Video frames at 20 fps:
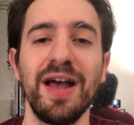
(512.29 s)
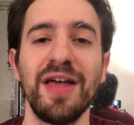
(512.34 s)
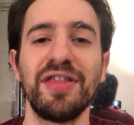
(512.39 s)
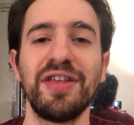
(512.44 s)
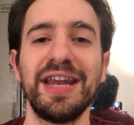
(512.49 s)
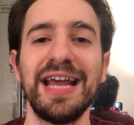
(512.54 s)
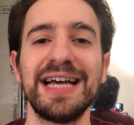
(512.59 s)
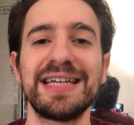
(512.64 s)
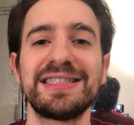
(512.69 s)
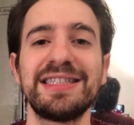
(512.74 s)
The
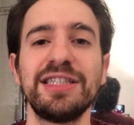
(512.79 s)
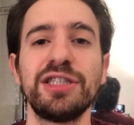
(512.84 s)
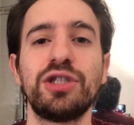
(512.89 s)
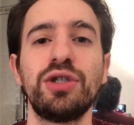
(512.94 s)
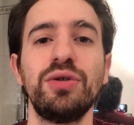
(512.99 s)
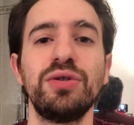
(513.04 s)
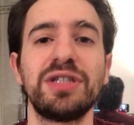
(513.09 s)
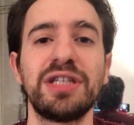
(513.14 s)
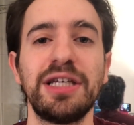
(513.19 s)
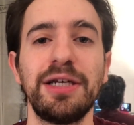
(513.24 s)
next is
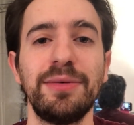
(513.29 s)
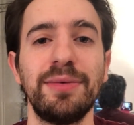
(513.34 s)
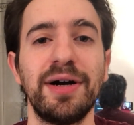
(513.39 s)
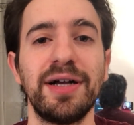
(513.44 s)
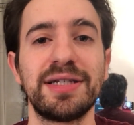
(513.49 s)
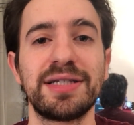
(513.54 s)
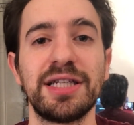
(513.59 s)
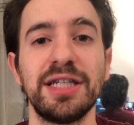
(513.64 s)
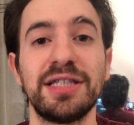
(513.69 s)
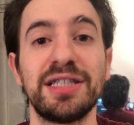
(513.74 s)
use
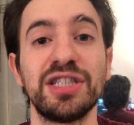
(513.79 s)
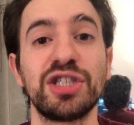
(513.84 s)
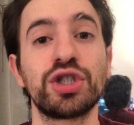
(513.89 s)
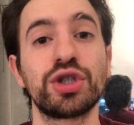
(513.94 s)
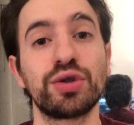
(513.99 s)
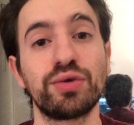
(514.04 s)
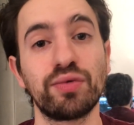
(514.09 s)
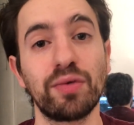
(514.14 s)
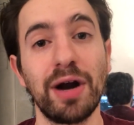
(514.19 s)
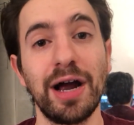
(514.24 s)
keywords that
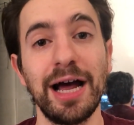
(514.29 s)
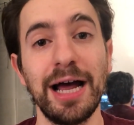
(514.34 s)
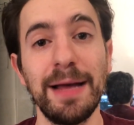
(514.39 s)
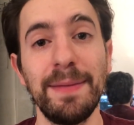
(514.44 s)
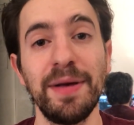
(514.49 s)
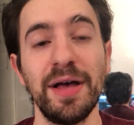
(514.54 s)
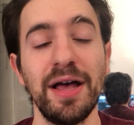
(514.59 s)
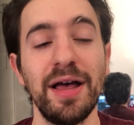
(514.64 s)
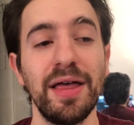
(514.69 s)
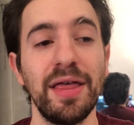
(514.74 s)

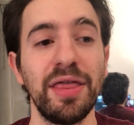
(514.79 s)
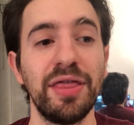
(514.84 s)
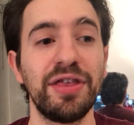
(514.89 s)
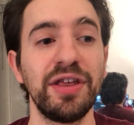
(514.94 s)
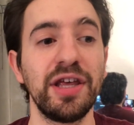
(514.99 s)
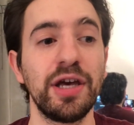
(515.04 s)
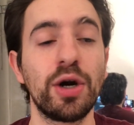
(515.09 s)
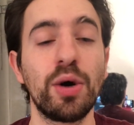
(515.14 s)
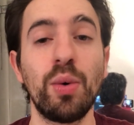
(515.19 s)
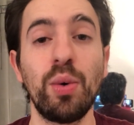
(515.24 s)
describe
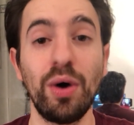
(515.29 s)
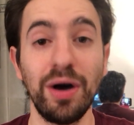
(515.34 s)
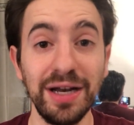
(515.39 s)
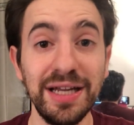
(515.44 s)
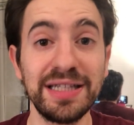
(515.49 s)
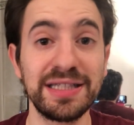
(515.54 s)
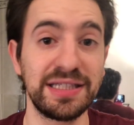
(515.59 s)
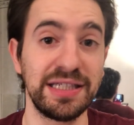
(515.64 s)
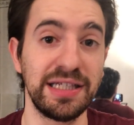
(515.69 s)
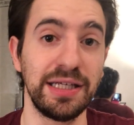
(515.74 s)
the
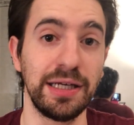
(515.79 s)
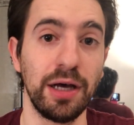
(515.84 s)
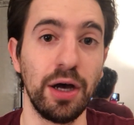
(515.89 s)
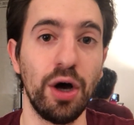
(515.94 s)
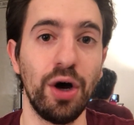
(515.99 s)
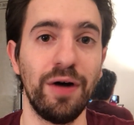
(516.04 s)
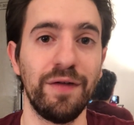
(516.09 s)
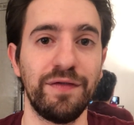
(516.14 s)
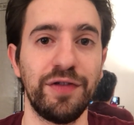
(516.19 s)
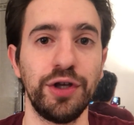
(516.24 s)
quality
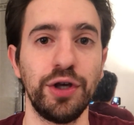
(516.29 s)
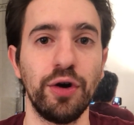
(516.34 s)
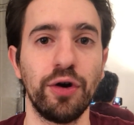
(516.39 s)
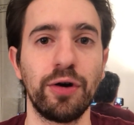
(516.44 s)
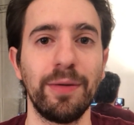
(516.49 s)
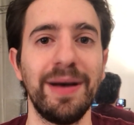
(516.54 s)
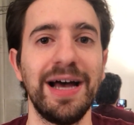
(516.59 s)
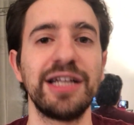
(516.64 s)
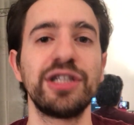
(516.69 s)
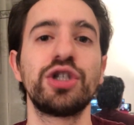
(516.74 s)
of the yoga
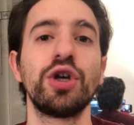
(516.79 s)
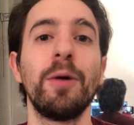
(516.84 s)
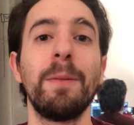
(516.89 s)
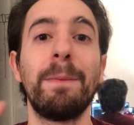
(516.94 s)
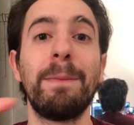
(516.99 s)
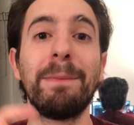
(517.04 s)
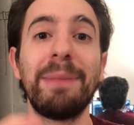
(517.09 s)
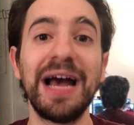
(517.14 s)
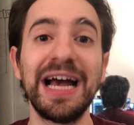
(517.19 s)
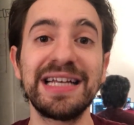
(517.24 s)
mat. So
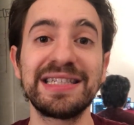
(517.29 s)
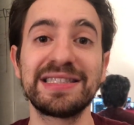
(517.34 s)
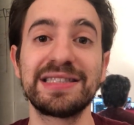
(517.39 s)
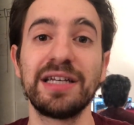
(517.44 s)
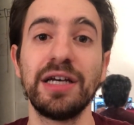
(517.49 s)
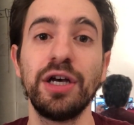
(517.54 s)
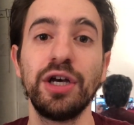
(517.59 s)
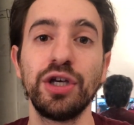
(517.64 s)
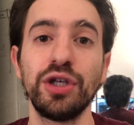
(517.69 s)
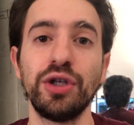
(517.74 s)
best
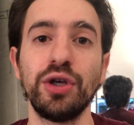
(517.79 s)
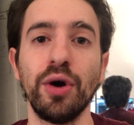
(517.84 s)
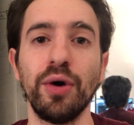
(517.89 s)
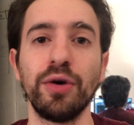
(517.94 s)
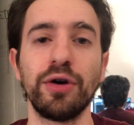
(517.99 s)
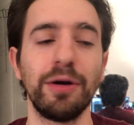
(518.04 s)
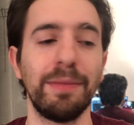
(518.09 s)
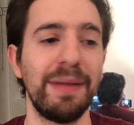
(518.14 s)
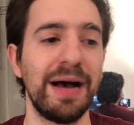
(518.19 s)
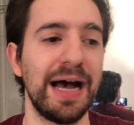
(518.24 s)

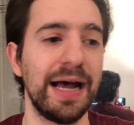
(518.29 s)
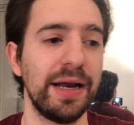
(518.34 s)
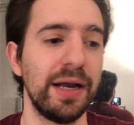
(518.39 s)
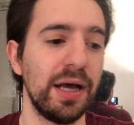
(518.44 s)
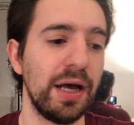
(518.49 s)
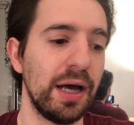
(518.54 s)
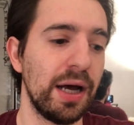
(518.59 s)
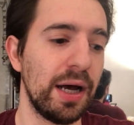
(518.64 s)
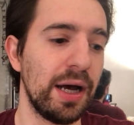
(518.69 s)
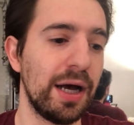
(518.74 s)
yoga mat,
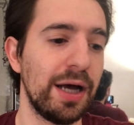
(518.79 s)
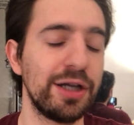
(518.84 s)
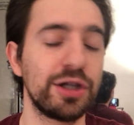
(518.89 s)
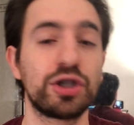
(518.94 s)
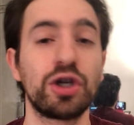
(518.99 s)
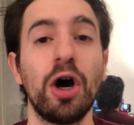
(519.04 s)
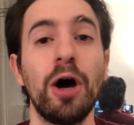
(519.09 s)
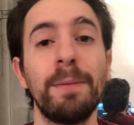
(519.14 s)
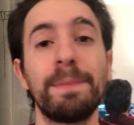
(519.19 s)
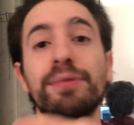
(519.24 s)

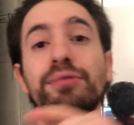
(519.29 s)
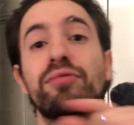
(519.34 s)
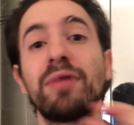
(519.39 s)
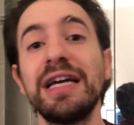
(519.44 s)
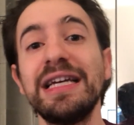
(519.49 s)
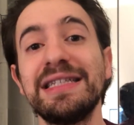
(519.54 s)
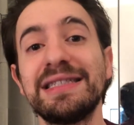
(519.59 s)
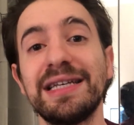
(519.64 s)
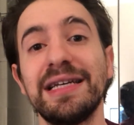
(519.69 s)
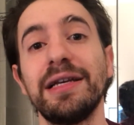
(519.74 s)
top
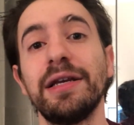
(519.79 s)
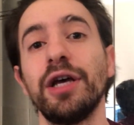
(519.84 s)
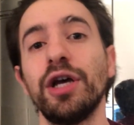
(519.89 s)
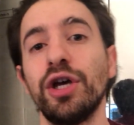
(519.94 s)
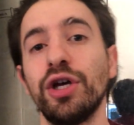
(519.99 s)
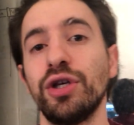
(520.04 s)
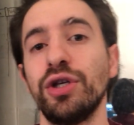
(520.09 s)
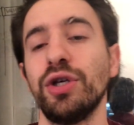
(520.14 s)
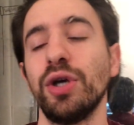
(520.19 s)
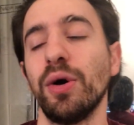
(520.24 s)
rated
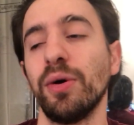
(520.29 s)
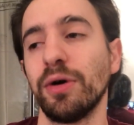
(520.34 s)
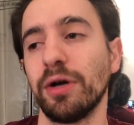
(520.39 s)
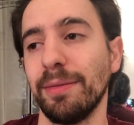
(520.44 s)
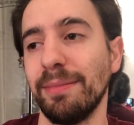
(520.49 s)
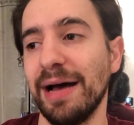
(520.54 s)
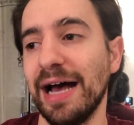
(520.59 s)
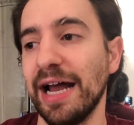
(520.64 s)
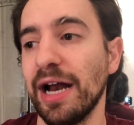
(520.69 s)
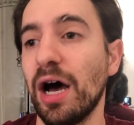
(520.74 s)
yoga
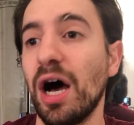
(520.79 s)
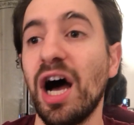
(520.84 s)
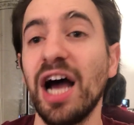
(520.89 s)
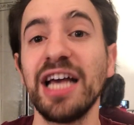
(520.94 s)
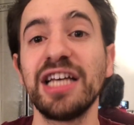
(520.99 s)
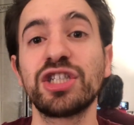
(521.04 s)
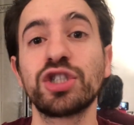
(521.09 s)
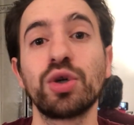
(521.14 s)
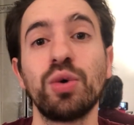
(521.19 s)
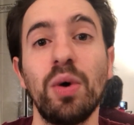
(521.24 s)
mat,
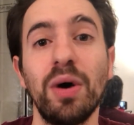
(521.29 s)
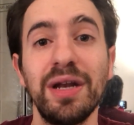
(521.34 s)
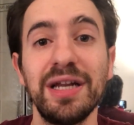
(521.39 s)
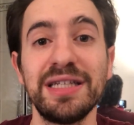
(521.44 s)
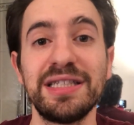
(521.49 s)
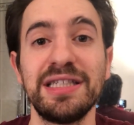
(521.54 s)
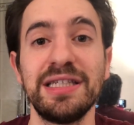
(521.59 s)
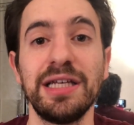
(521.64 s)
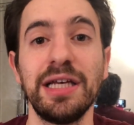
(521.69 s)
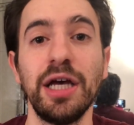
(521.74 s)
highest
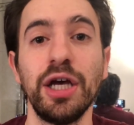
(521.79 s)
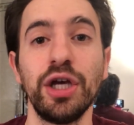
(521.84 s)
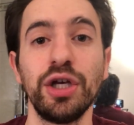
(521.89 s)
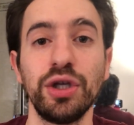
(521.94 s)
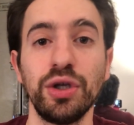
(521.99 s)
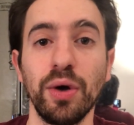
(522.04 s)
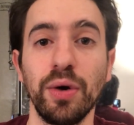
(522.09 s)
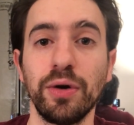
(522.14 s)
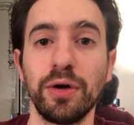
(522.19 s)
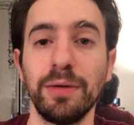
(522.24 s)
quality
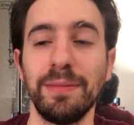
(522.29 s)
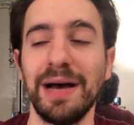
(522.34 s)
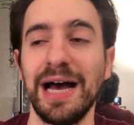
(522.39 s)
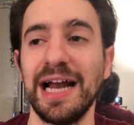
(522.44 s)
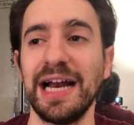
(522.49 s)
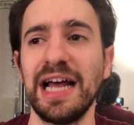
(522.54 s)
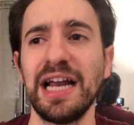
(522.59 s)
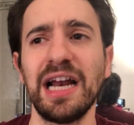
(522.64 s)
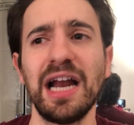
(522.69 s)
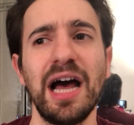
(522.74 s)
yoga mat,
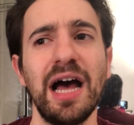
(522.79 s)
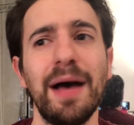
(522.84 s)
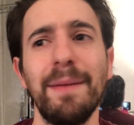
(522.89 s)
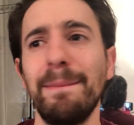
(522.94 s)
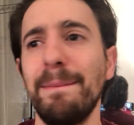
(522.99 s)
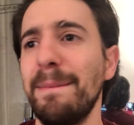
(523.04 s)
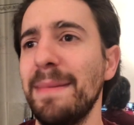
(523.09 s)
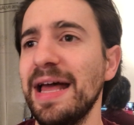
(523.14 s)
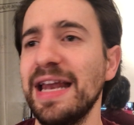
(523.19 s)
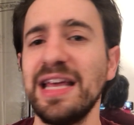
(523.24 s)
and
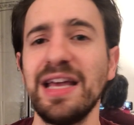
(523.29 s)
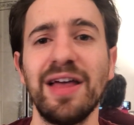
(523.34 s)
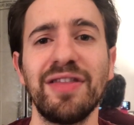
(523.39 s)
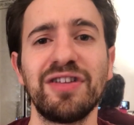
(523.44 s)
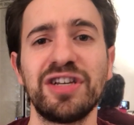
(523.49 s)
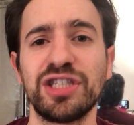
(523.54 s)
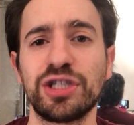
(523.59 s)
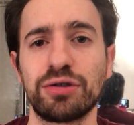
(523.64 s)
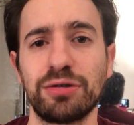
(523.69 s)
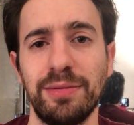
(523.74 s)
many other
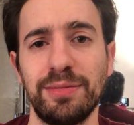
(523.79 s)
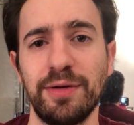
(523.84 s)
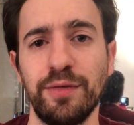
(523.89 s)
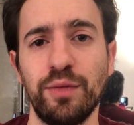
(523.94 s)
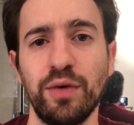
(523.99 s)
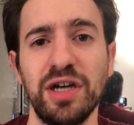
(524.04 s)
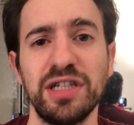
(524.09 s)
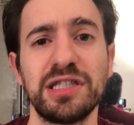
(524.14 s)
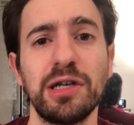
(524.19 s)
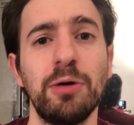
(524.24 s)
descriptive
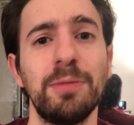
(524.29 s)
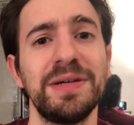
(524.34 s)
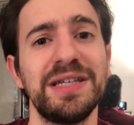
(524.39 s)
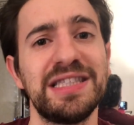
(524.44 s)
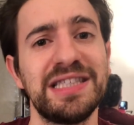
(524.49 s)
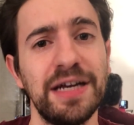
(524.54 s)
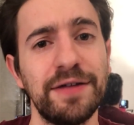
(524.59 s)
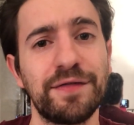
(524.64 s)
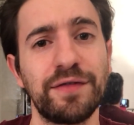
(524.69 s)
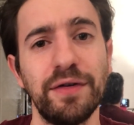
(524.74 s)
words that will be
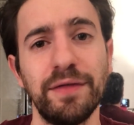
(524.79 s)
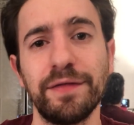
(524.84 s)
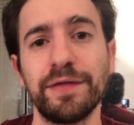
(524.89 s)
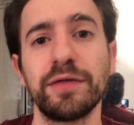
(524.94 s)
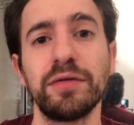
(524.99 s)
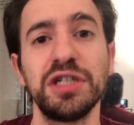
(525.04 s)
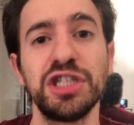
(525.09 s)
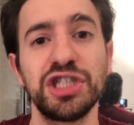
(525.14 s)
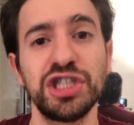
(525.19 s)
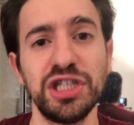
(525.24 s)
different
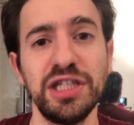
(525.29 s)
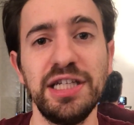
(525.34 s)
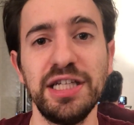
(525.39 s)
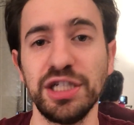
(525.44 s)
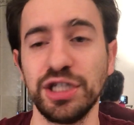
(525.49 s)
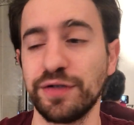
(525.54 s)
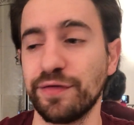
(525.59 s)
for each niche.